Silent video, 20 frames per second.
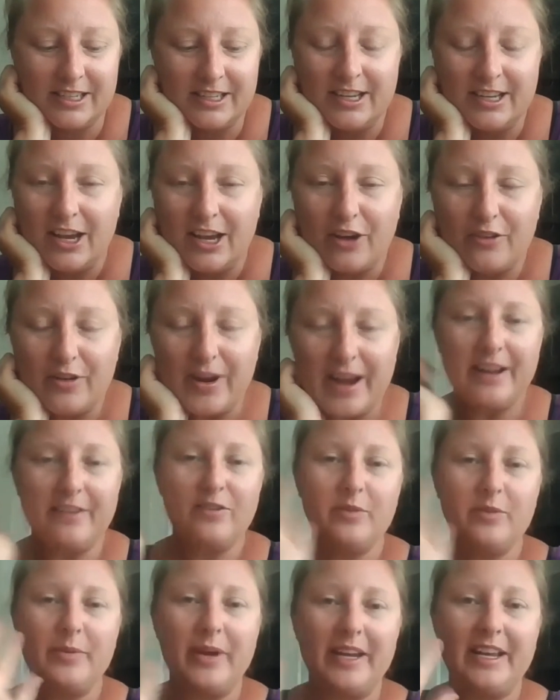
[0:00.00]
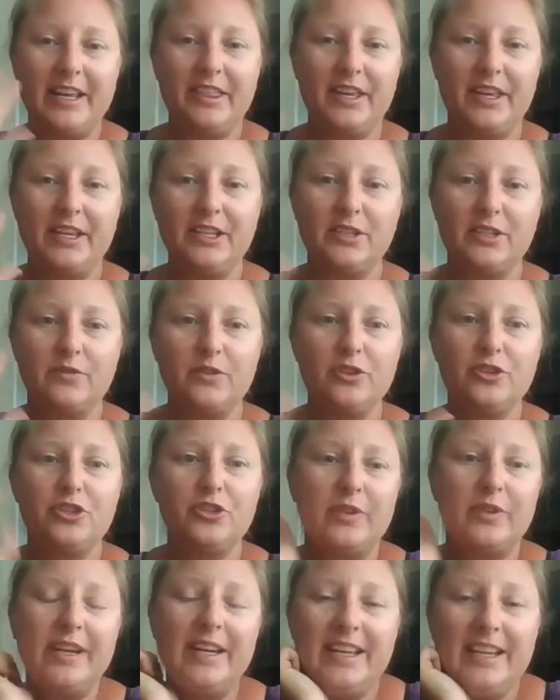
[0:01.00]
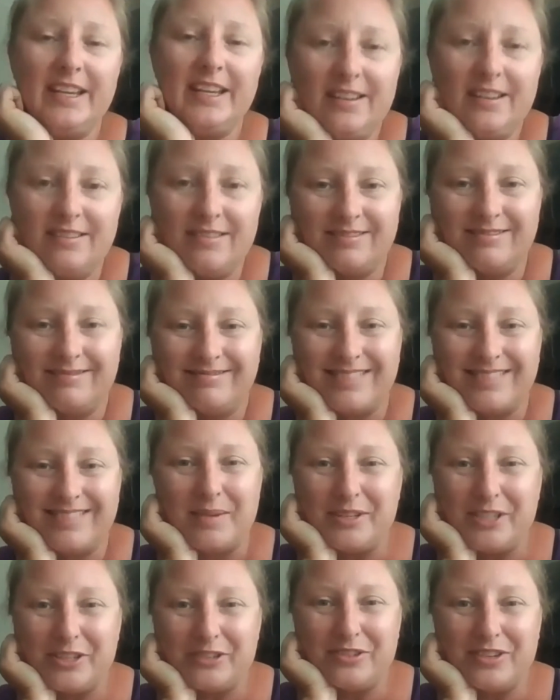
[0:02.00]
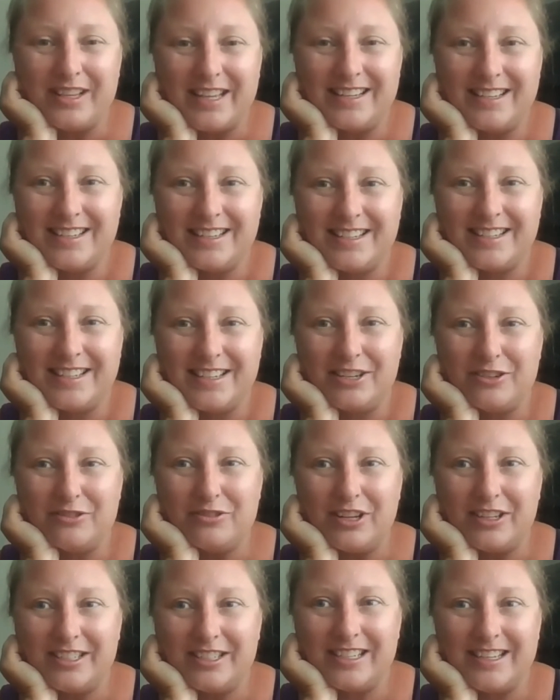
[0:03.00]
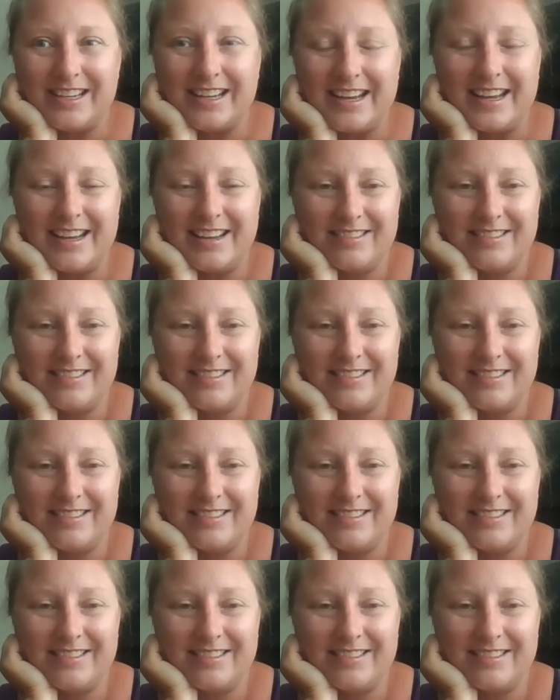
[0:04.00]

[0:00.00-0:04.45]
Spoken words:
All right, everybody, thanks for joining. I'm so glad to see you all today.